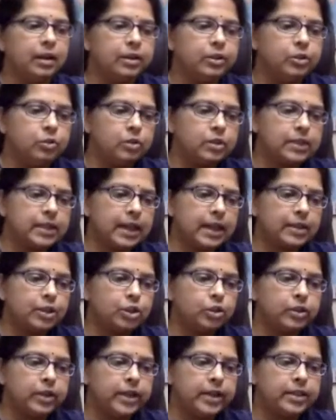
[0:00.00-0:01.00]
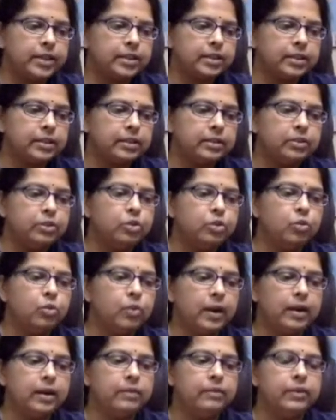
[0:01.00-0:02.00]
You saturate
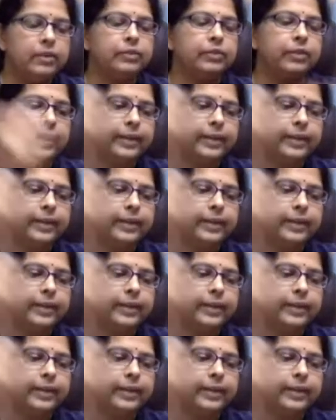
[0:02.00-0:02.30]
nu1 with